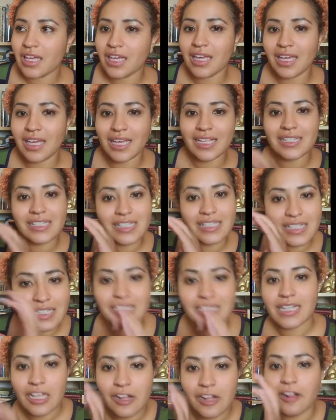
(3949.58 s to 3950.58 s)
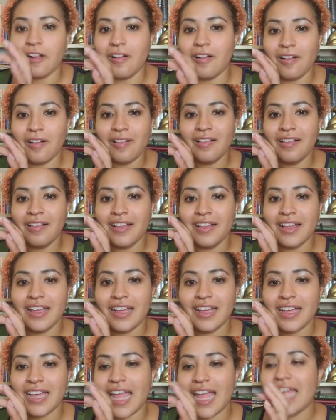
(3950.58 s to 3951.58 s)
it's still
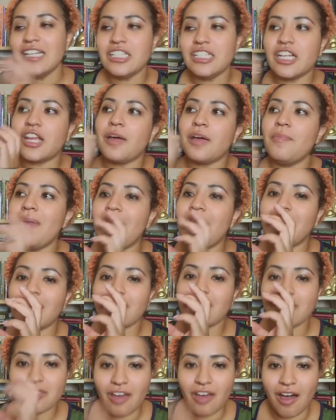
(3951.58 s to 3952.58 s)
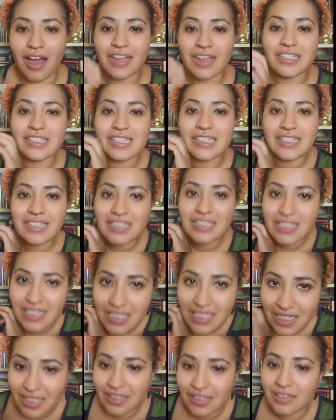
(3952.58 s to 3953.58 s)
ancient Kemetic thought,
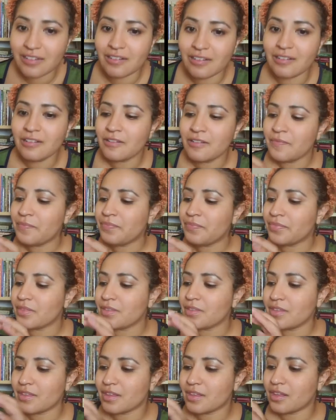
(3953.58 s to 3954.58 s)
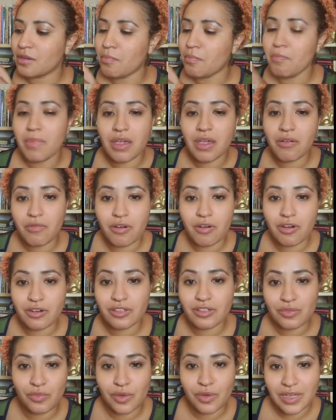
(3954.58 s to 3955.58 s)
still
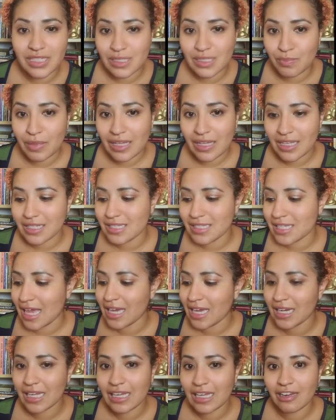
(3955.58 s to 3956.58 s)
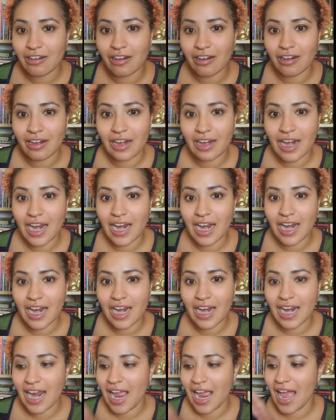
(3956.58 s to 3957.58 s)
mirrors what's being said here
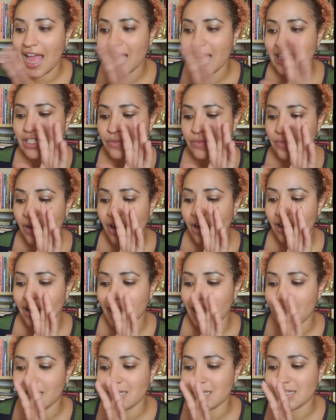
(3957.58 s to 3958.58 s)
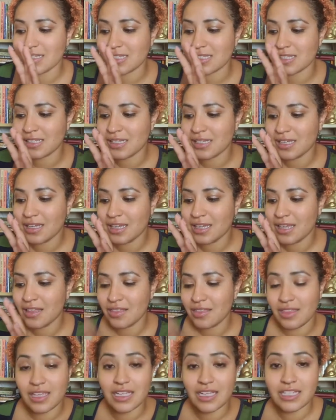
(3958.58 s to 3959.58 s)
as far as
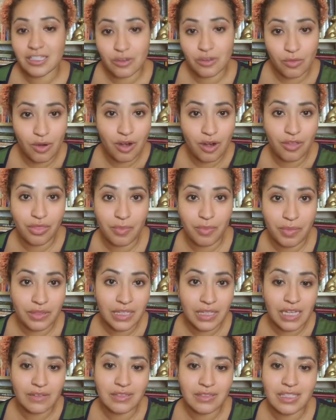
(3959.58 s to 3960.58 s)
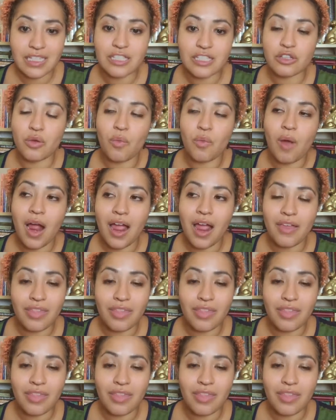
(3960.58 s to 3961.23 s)
these are where the beliefs, these are why